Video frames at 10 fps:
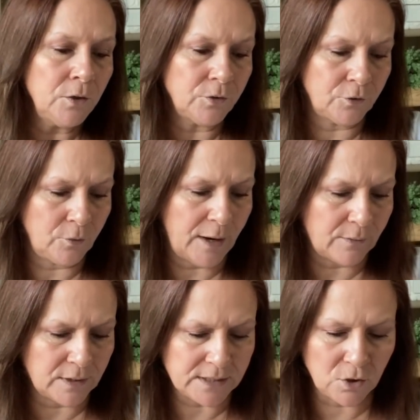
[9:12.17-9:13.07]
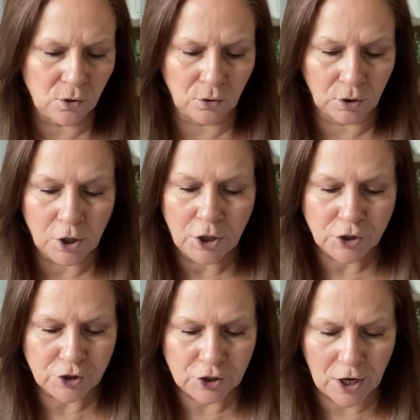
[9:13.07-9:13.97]
throughout this haul.
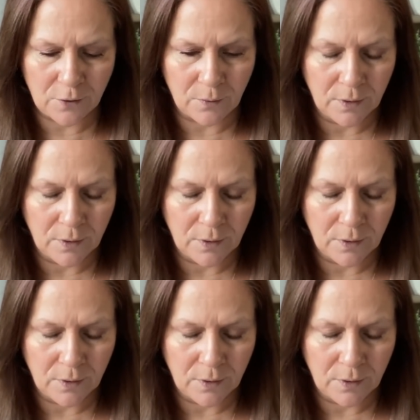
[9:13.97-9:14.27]
So